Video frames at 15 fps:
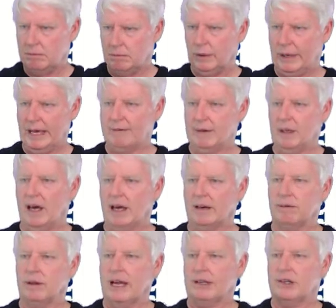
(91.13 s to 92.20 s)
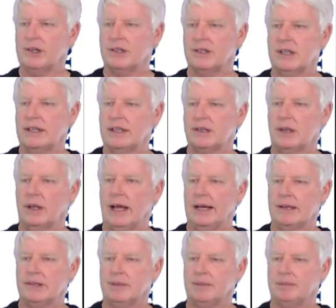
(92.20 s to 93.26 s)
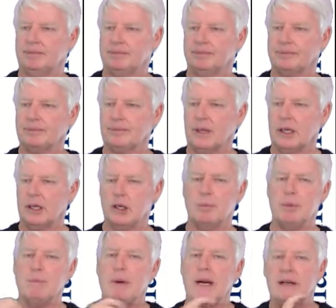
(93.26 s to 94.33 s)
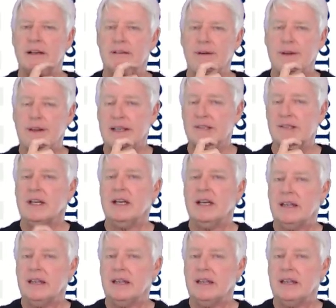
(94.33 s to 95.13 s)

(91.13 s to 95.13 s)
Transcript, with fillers: we have a lot of lectures in this class to prepare you for this.